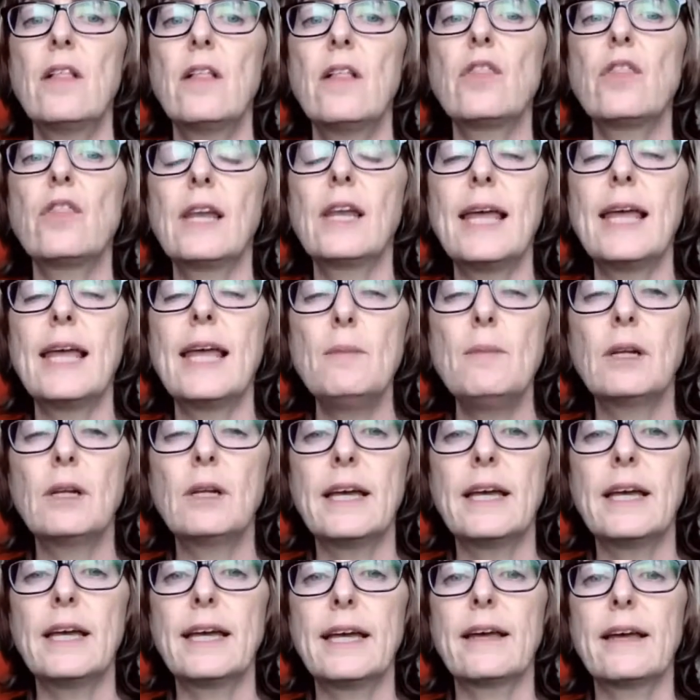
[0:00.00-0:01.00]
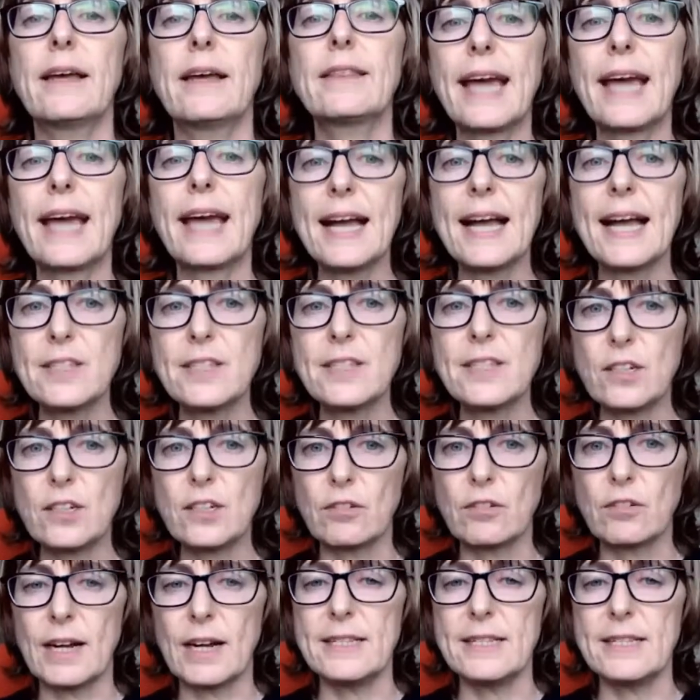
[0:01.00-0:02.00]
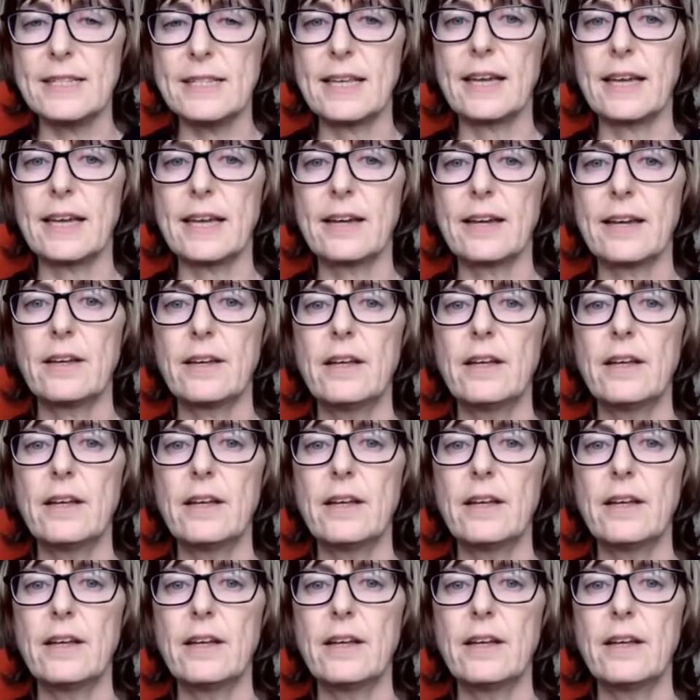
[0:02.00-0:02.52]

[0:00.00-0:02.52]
the labeling, the categorizing,